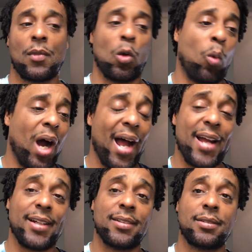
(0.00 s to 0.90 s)
Why
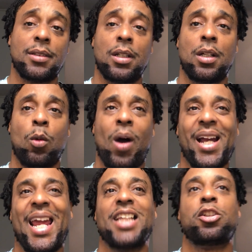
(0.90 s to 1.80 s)

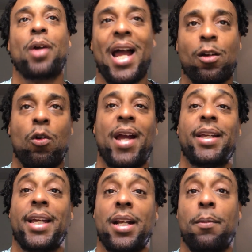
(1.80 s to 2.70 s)
can't you act right and
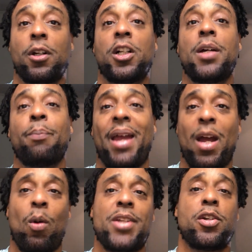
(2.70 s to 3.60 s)
get a good man
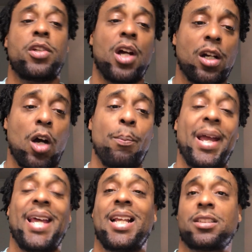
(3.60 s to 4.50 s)
while you're young, a
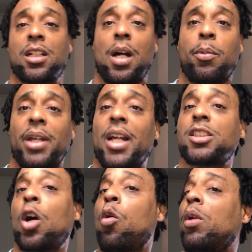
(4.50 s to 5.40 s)
man that's a couple years
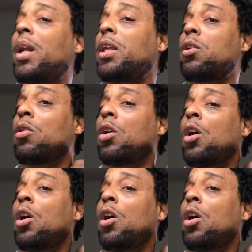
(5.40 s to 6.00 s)
older than you,